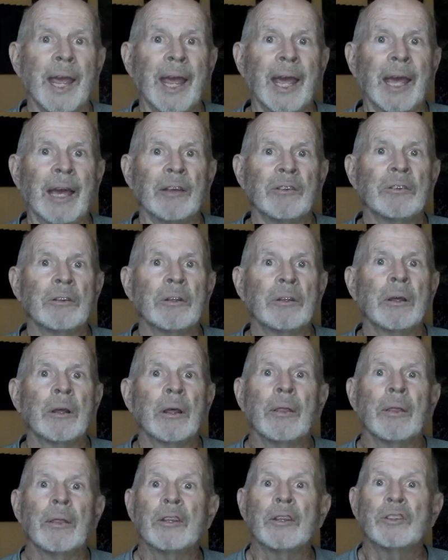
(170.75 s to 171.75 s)
as
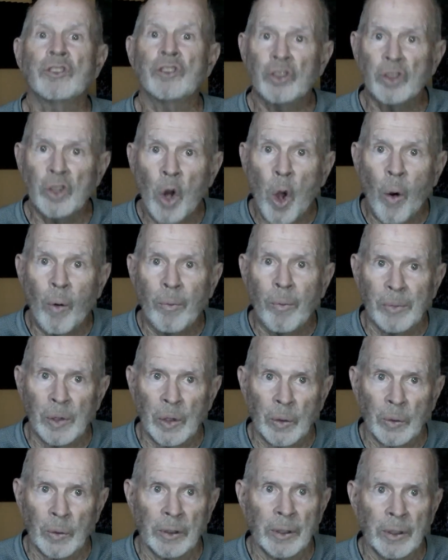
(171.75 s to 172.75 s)
the snow
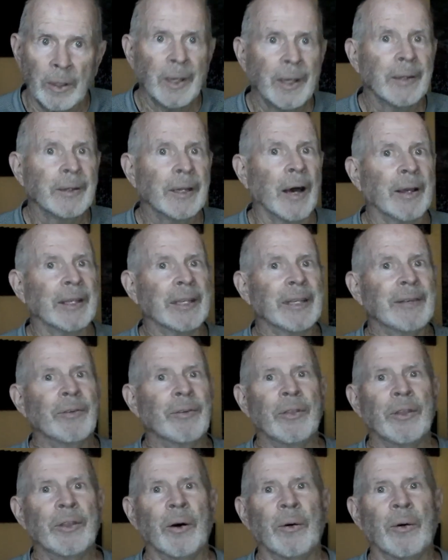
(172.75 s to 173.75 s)
moon. Now,
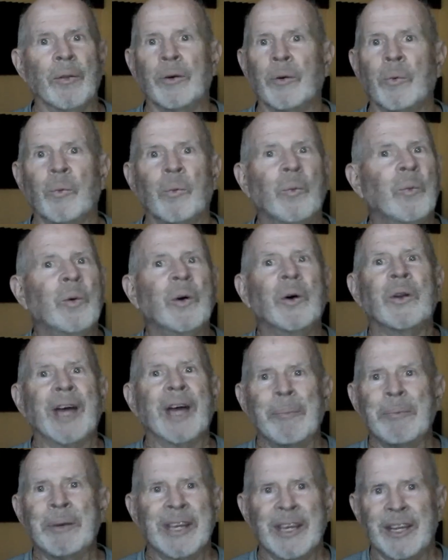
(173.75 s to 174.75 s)
even though there will
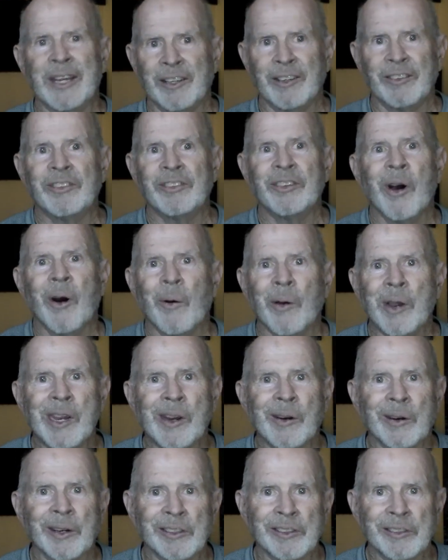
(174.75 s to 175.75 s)
not be any snow
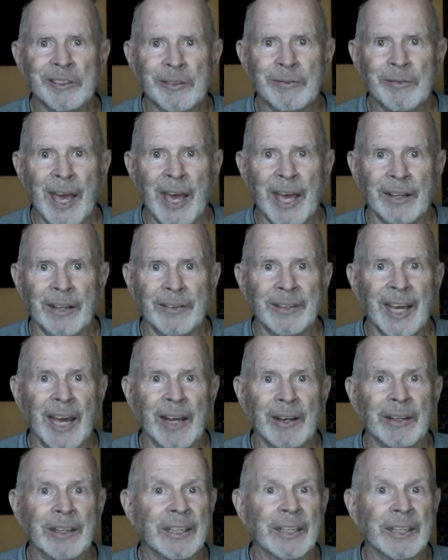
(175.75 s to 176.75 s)
here in Savannah,
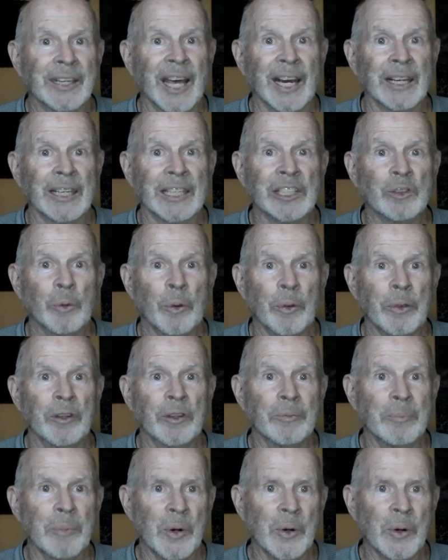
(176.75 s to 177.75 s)
not at least with
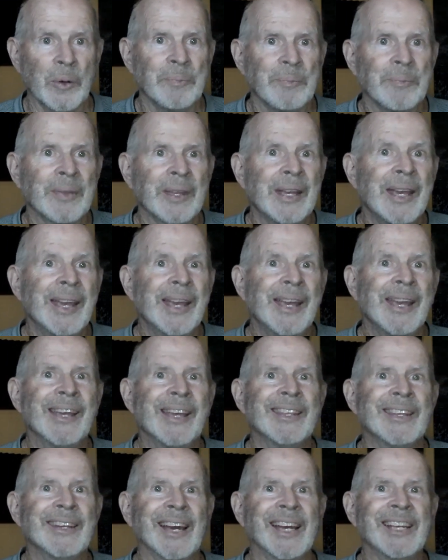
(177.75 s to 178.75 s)
this moon.
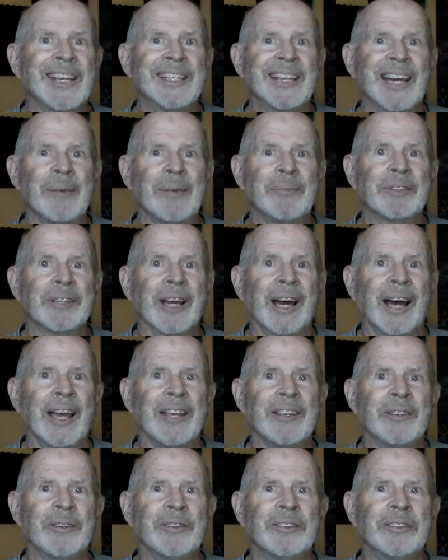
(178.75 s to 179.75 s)
In the nighttime sky,
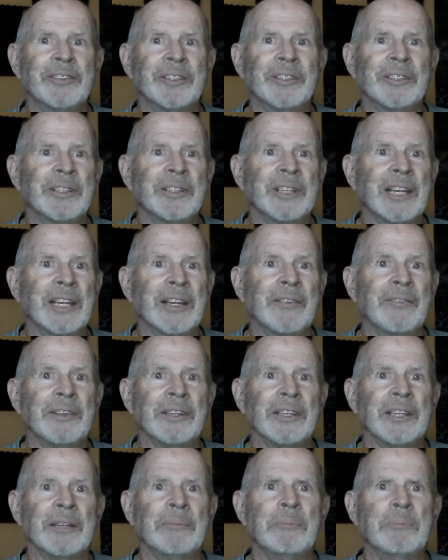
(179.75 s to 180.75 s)
you still have the